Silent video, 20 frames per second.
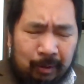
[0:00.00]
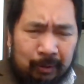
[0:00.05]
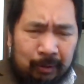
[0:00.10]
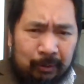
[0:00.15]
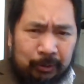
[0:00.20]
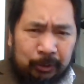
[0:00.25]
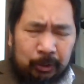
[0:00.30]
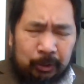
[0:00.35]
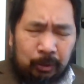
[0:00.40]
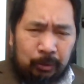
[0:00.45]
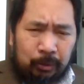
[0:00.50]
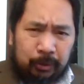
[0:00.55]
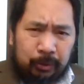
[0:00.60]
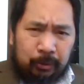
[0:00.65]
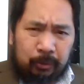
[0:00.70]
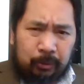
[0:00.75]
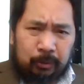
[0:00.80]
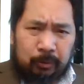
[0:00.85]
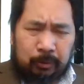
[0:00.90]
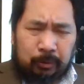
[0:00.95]
So
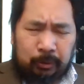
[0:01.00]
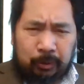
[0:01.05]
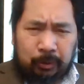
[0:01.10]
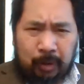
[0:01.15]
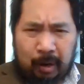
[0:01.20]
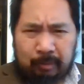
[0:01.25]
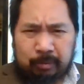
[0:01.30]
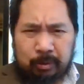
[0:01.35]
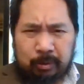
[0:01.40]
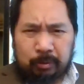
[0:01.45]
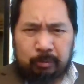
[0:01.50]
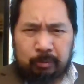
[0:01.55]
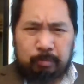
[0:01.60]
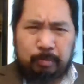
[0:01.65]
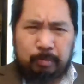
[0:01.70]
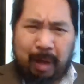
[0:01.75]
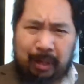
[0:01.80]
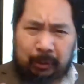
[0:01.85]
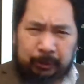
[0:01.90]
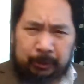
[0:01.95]
you have to
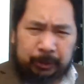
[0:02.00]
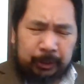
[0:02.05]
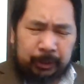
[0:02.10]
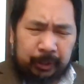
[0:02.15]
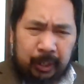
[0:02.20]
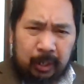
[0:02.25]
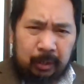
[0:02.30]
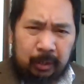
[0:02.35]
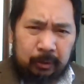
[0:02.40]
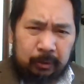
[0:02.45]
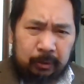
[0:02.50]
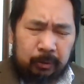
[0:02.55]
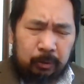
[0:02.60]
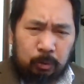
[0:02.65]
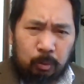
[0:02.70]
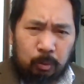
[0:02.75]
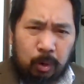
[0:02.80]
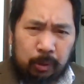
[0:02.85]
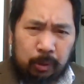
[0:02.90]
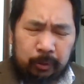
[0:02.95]
balance it out,
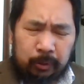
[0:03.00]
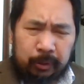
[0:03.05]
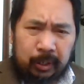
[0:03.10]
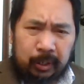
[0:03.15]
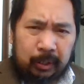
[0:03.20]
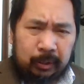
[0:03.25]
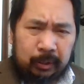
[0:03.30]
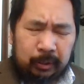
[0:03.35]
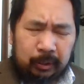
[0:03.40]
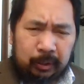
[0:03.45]
whether or not